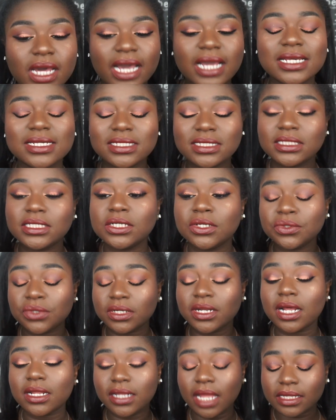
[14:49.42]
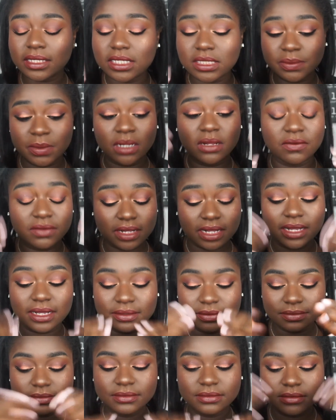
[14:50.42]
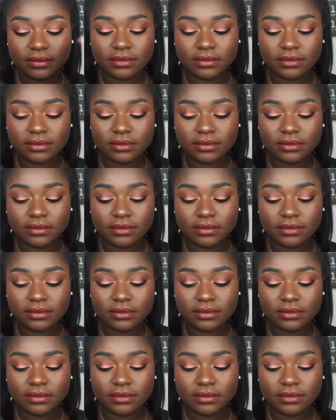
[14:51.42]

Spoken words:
I still do not like the smell of that.